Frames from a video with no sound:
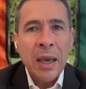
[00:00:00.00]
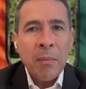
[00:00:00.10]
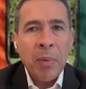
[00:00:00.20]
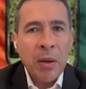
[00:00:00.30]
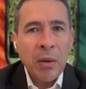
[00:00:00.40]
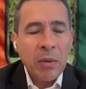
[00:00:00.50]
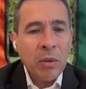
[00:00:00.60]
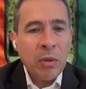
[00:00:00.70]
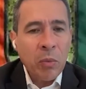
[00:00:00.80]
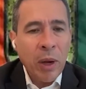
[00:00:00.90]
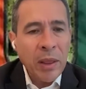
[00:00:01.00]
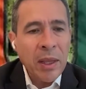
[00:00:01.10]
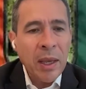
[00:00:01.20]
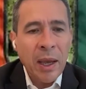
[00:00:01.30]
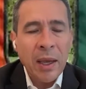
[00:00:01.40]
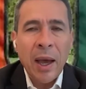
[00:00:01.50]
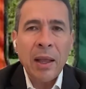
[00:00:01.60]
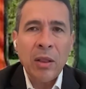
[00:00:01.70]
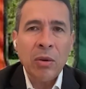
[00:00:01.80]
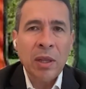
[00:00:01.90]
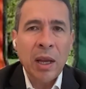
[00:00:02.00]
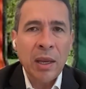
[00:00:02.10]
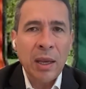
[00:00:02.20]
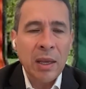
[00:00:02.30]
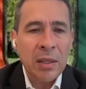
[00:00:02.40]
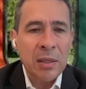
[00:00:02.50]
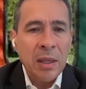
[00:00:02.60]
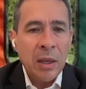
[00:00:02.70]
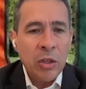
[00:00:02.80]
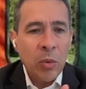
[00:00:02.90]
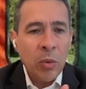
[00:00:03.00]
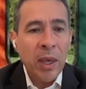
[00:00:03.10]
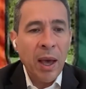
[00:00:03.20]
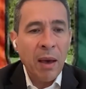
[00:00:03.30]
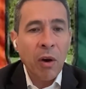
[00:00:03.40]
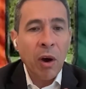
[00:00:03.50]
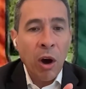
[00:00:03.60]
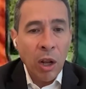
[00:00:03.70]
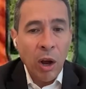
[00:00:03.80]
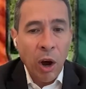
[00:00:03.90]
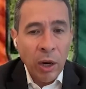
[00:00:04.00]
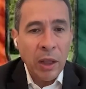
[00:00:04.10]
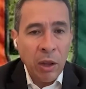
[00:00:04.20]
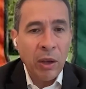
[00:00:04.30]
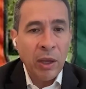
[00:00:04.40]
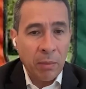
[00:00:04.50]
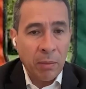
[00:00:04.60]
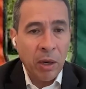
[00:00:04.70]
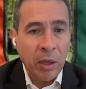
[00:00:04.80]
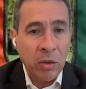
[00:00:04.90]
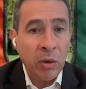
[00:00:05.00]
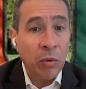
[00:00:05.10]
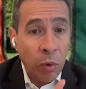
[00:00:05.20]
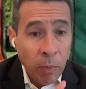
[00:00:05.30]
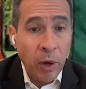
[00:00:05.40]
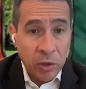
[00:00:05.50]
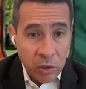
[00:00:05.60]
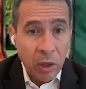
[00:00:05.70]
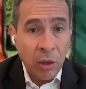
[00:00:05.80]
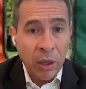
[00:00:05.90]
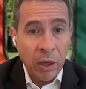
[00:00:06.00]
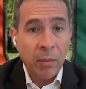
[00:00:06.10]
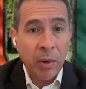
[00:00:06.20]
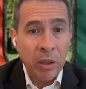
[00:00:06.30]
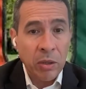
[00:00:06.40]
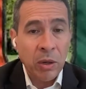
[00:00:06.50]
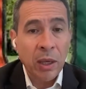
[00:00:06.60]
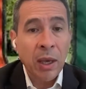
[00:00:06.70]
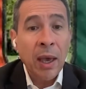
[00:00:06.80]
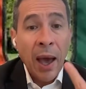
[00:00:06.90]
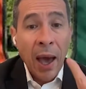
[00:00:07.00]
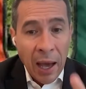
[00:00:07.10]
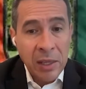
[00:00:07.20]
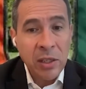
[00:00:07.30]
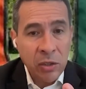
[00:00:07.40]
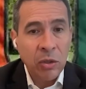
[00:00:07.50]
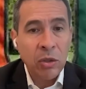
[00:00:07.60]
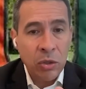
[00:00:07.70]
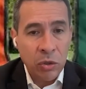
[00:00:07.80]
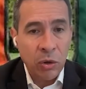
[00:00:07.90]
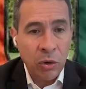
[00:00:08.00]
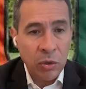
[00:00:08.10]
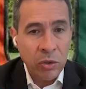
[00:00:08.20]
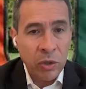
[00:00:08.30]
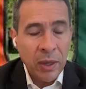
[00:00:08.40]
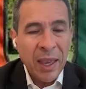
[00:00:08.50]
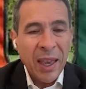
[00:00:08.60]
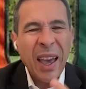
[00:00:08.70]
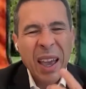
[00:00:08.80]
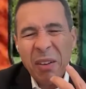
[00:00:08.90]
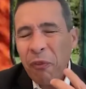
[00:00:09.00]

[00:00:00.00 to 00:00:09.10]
But one thing I looked at is, do we have audit logging and monitoring, robust logging and monitoring, access controls? And